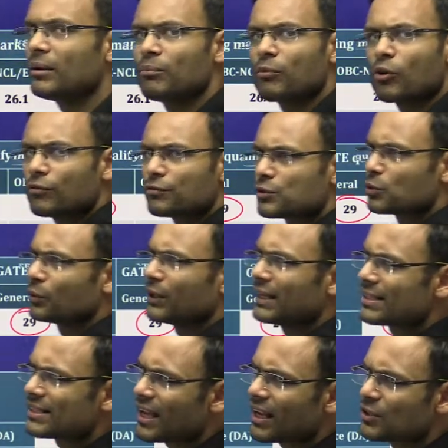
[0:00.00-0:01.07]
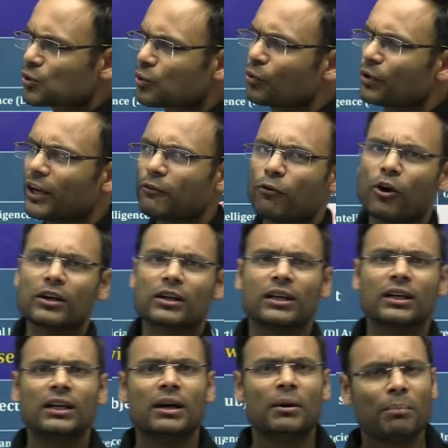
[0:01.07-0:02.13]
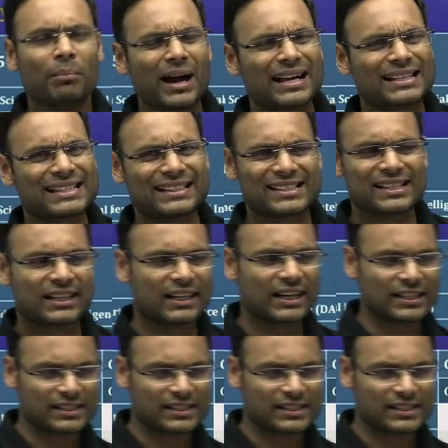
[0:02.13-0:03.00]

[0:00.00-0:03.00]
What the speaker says: number of students are scoring what marks, etc.,